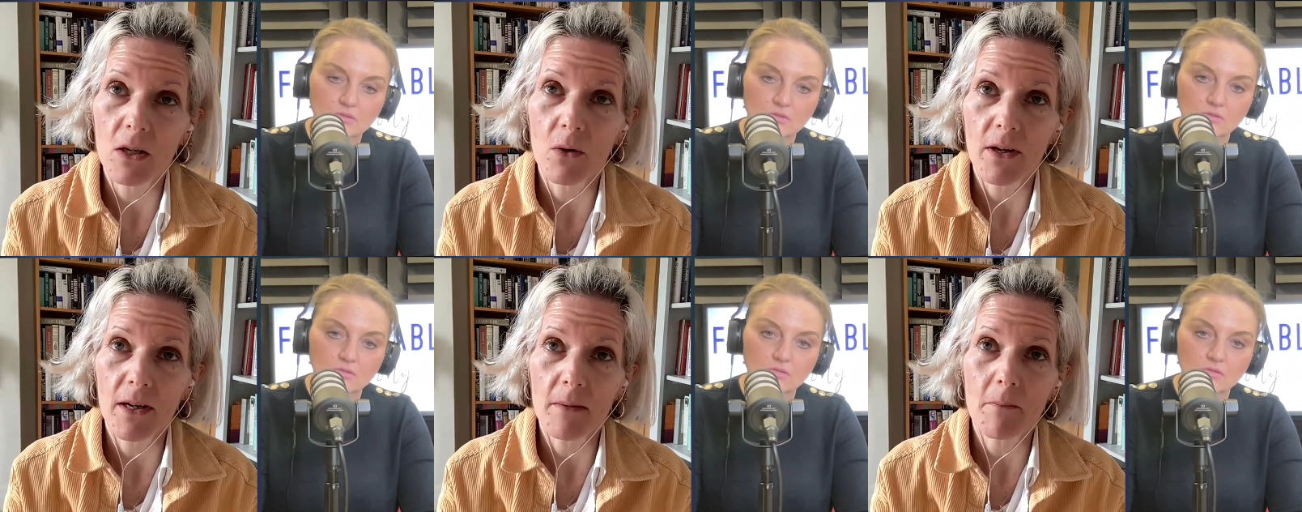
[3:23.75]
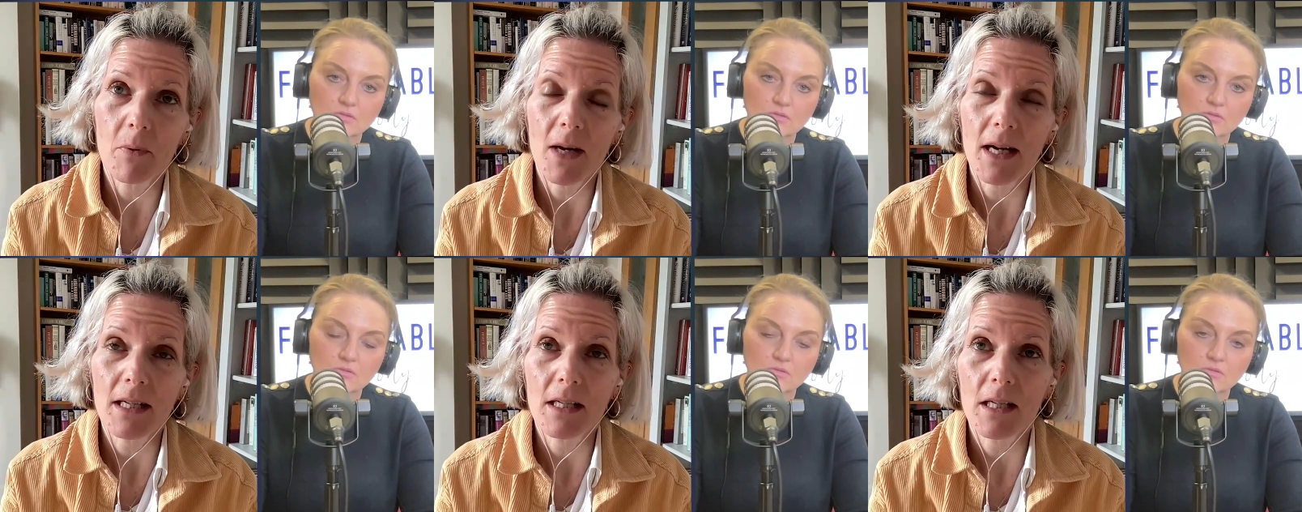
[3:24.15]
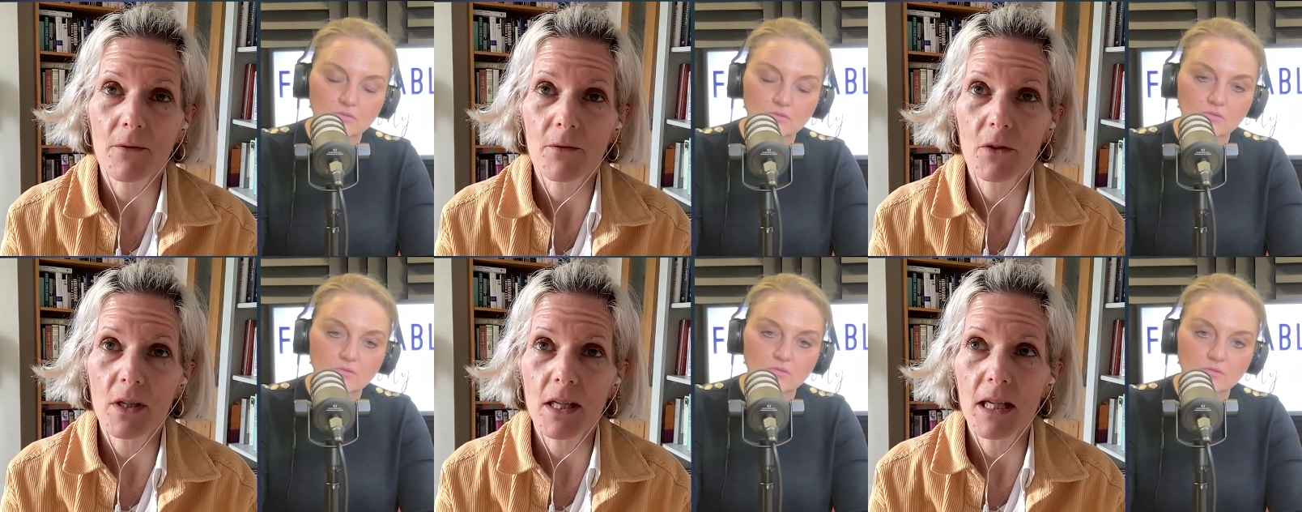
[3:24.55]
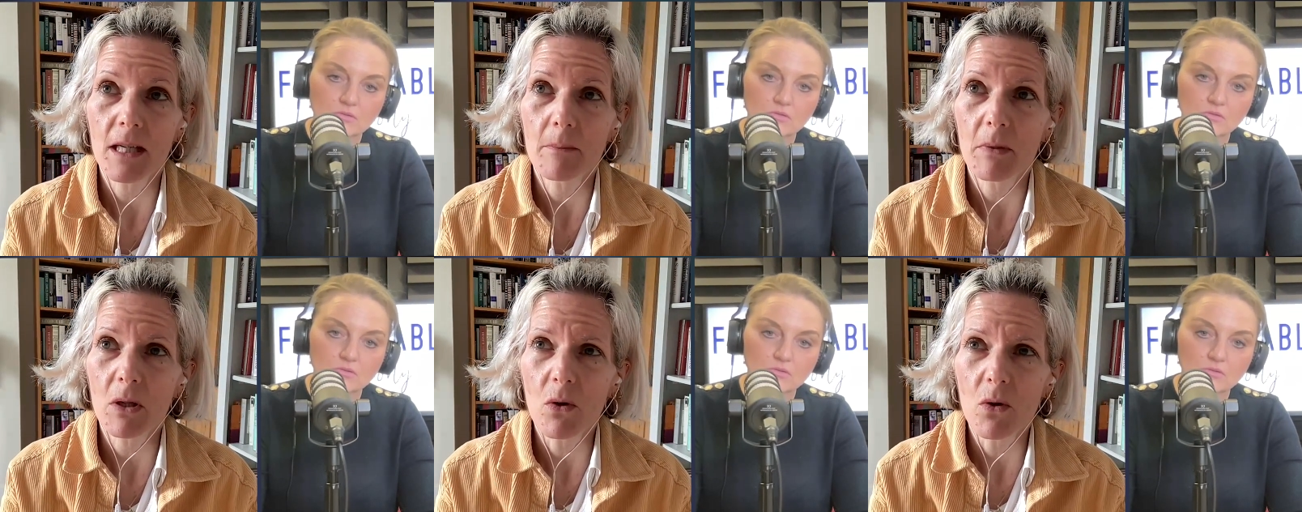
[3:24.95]
Speaker 1: a lawyer and practiced for a
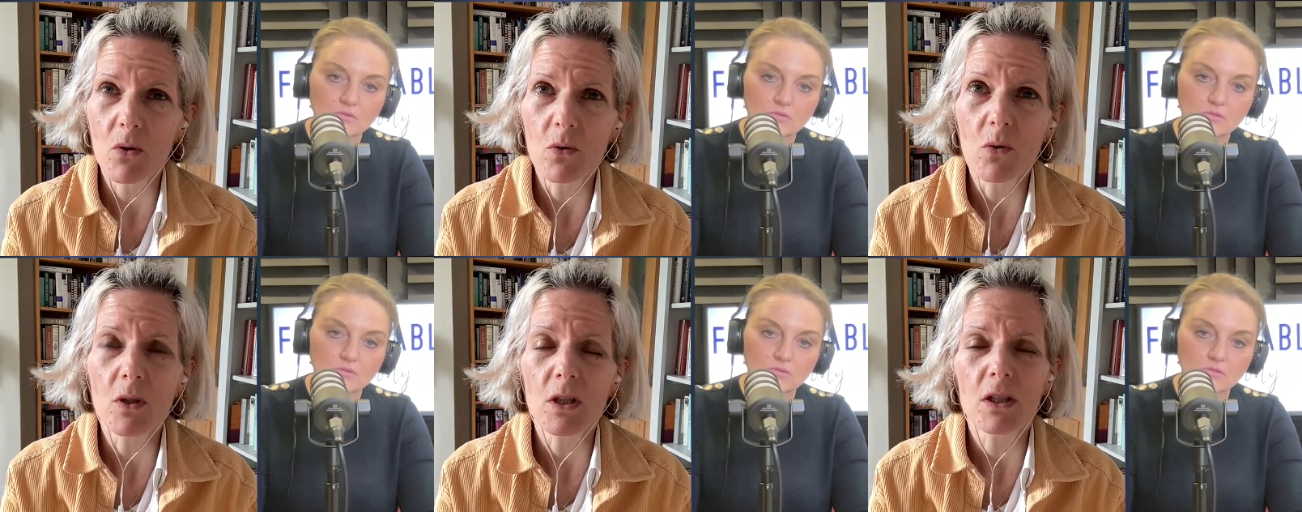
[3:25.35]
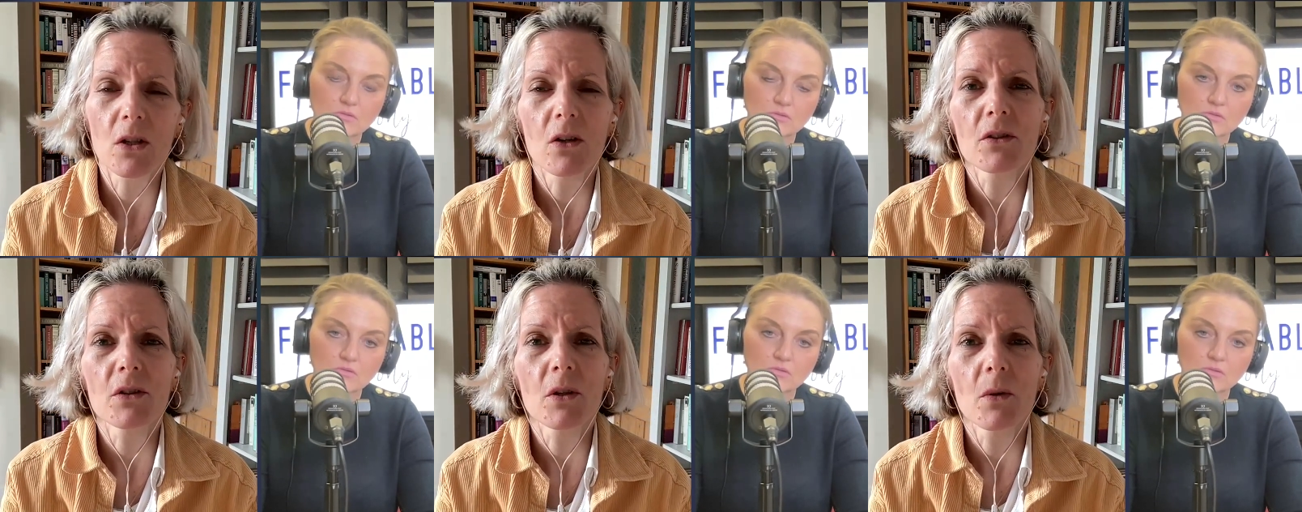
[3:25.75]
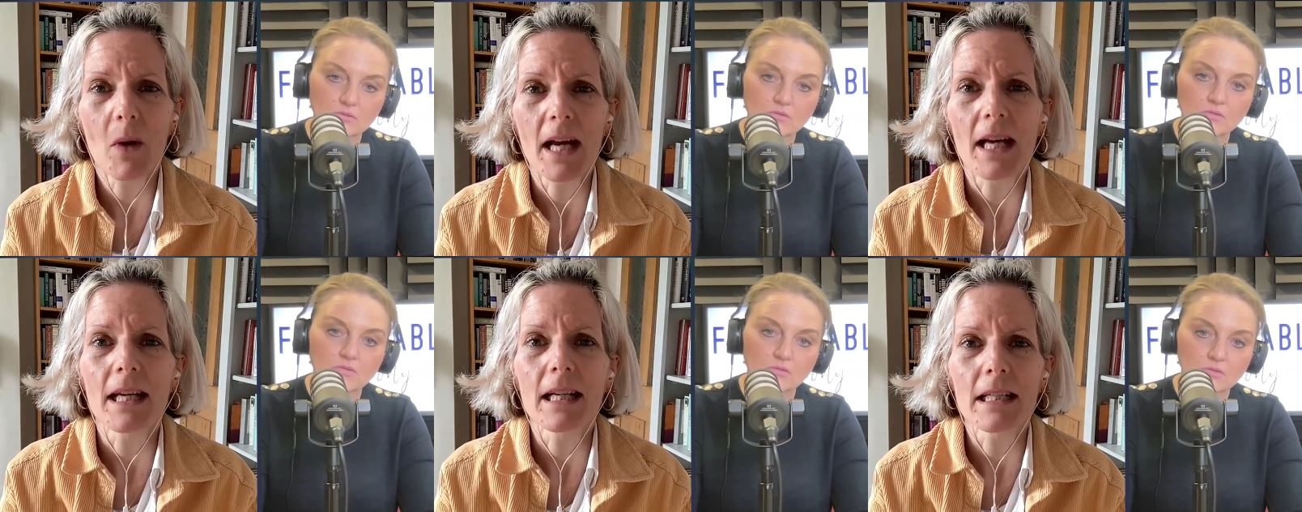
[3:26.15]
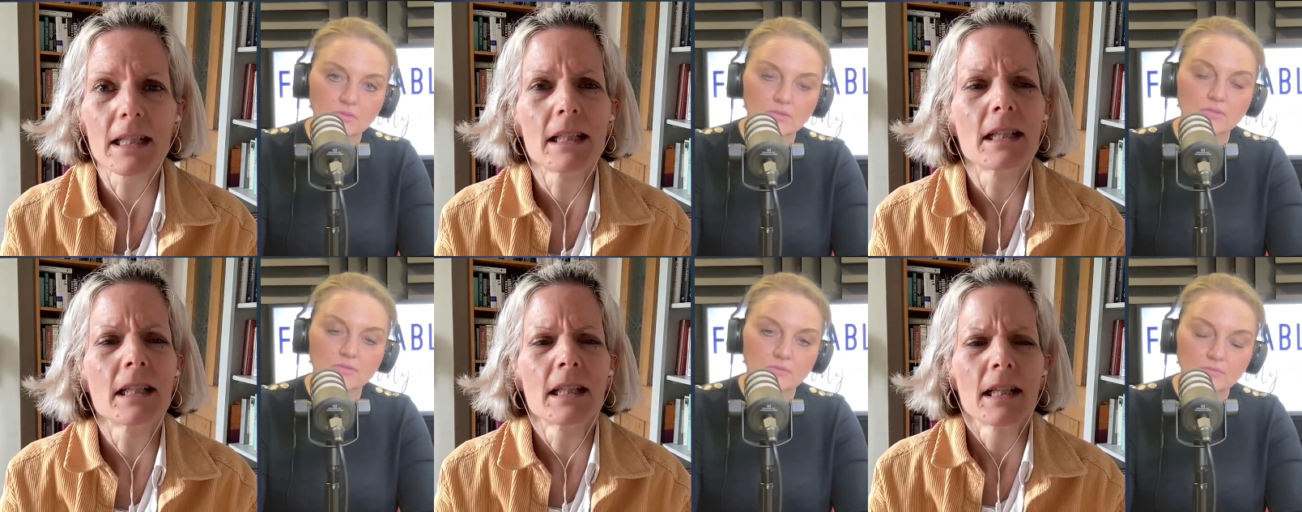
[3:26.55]
year, but all along the way,